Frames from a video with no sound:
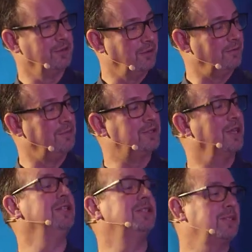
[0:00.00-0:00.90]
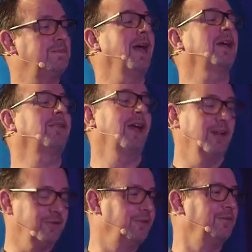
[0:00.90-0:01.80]
who are from teachers'
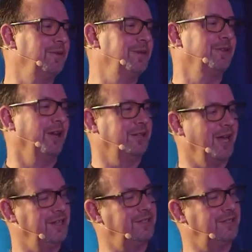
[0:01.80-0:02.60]
background or from things like that.